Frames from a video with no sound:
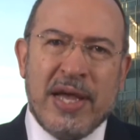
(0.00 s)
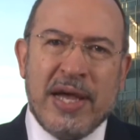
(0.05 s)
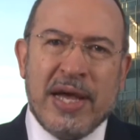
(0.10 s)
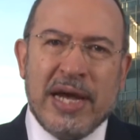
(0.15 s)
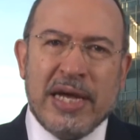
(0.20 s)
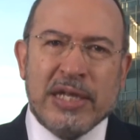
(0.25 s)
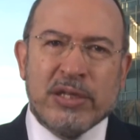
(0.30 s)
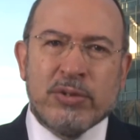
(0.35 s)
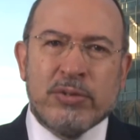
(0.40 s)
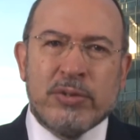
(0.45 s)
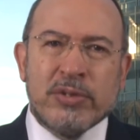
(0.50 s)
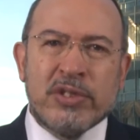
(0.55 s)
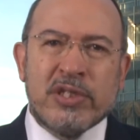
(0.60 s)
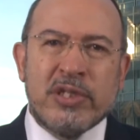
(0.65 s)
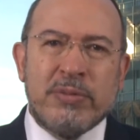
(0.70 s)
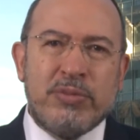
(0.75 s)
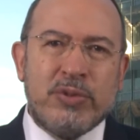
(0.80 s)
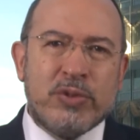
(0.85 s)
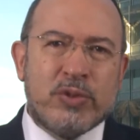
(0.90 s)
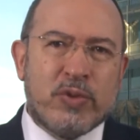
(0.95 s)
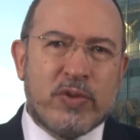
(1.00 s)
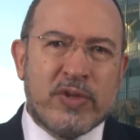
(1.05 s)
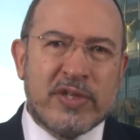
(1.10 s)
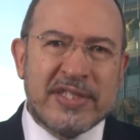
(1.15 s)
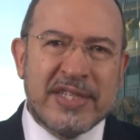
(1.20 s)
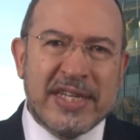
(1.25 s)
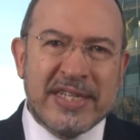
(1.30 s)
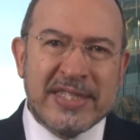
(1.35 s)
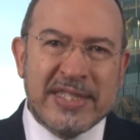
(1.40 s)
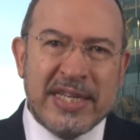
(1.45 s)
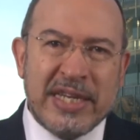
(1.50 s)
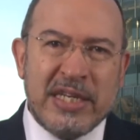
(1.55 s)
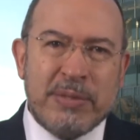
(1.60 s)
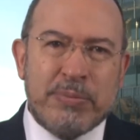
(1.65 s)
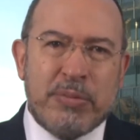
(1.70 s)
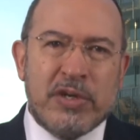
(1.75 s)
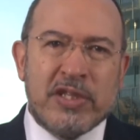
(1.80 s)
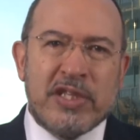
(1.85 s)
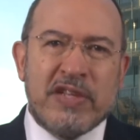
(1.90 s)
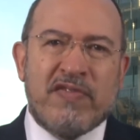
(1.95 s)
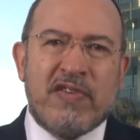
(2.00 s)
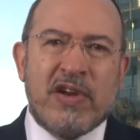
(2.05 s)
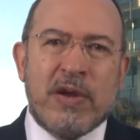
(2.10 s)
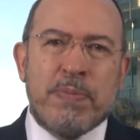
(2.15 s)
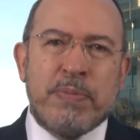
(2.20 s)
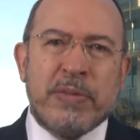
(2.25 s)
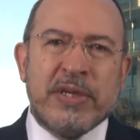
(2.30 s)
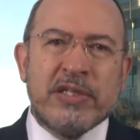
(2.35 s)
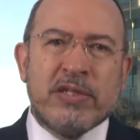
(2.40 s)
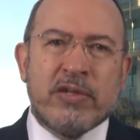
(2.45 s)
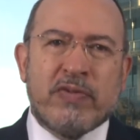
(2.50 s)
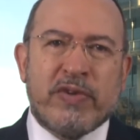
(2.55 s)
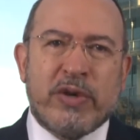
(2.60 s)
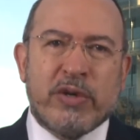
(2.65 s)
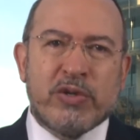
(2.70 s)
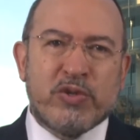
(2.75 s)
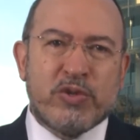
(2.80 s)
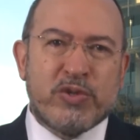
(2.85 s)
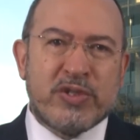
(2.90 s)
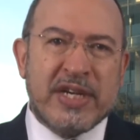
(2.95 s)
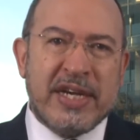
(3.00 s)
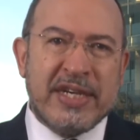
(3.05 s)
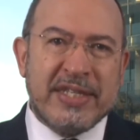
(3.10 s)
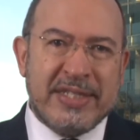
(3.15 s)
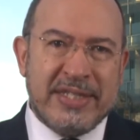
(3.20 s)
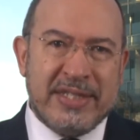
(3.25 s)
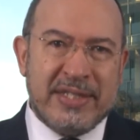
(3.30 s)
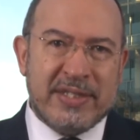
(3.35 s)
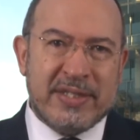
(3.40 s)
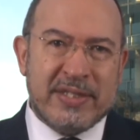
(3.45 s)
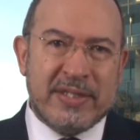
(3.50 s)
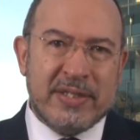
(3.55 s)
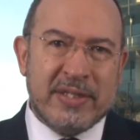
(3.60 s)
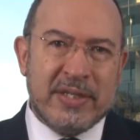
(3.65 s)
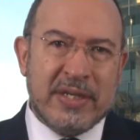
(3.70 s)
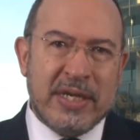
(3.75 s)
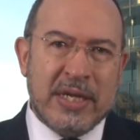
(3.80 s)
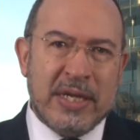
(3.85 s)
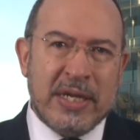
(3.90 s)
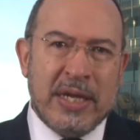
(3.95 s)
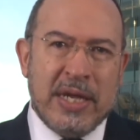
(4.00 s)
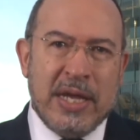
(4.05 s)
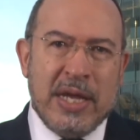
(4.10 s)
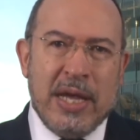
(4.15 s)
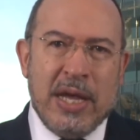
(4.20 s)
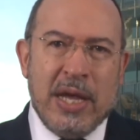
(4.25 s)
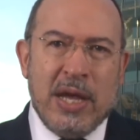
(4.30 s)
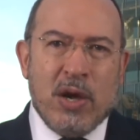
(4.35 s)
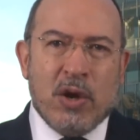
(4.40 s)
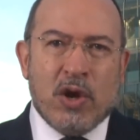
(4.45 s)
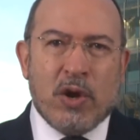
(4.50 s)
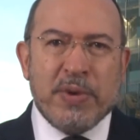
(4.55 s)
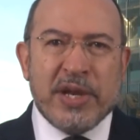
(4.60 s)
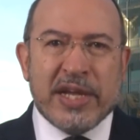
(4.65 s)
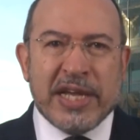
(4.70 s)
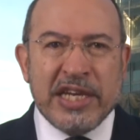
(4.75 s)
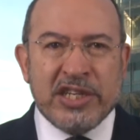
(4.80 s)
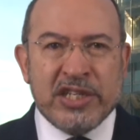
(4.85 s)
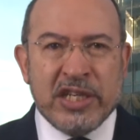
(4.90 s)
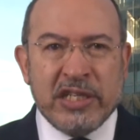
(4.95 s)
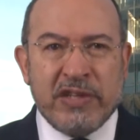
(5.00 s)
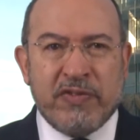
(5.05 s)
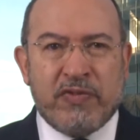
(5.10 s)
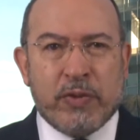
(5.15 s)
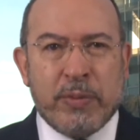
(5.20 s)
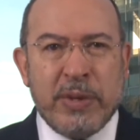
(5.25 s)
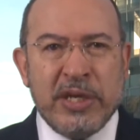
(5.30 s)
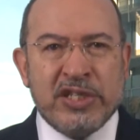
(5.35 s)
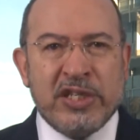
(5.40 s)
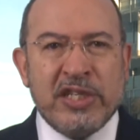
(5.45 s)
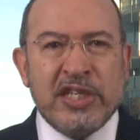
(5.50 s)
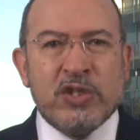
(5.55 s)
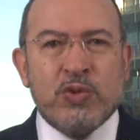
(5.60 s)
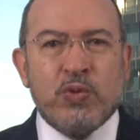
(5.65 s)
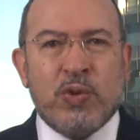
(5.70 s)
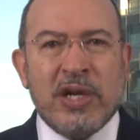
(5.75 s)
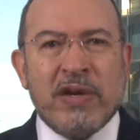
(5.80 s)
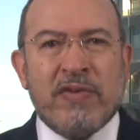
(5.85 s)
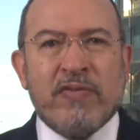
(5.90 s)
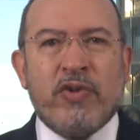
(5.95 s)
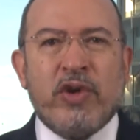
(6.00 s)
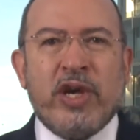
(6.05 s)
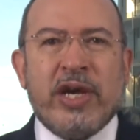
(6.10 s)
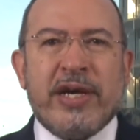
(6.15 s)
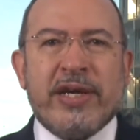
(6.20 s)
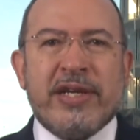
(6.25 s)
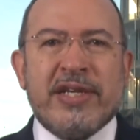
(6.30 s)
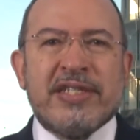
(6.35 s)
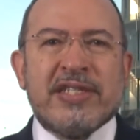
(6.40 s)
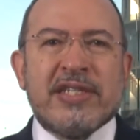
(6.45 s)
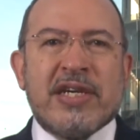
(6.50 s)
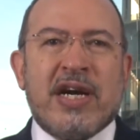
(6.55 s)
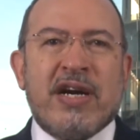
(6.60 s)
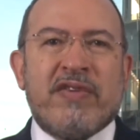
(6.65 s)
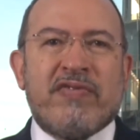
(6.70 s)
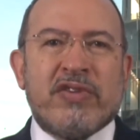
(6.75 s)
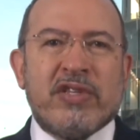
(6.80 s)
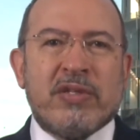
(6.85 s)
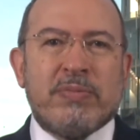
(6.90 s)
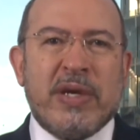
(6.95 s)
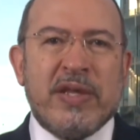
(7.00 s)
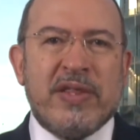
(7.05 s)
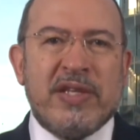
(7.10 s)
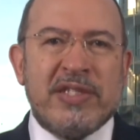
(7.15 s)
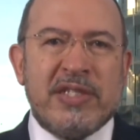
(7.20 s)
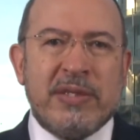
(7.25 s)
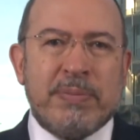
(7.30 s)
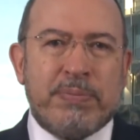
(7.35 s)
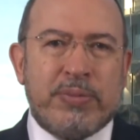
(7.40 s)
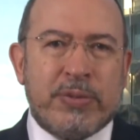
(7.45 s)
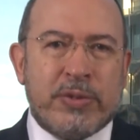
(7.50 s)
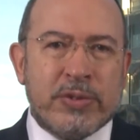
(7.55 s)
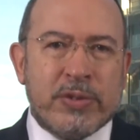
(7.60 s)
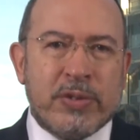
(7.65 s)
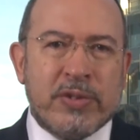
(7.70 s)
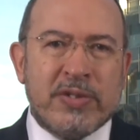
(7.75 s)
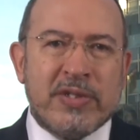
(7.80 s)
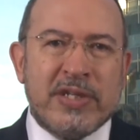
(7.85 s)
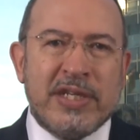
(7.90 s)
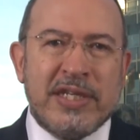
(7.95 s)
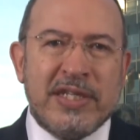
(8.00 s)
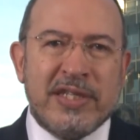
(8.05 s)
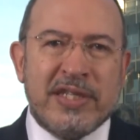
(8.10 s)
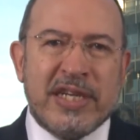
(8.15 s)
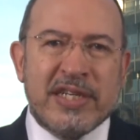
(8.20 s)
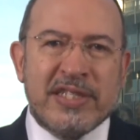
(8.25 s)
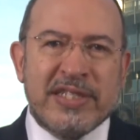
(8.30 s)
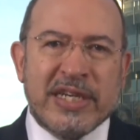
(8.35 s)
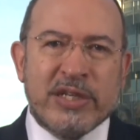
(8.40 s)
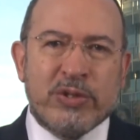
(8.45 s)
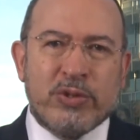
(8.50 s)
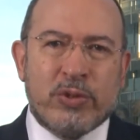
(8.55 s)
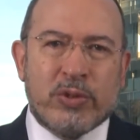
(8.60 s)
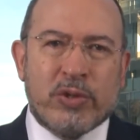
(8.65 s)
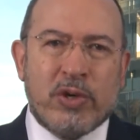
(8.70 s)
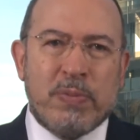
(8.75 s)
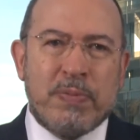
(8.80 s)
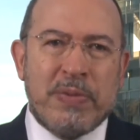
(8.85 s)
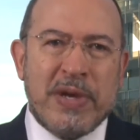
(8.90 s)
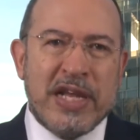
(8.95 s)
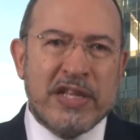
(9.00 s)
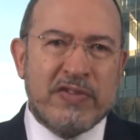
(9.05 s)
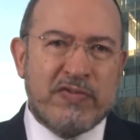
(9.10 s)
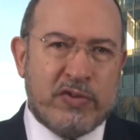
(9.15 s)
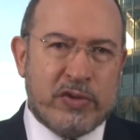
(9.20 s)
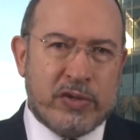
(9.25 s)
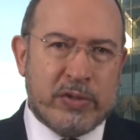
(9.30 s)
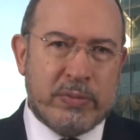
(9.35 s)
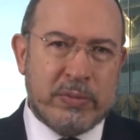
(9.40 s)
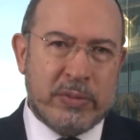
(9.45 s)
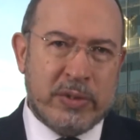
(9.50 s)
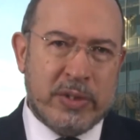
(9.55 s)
and contribute to the sustainable development of our societies. Communication and information is one of the areas covered by this important intersectoral platform.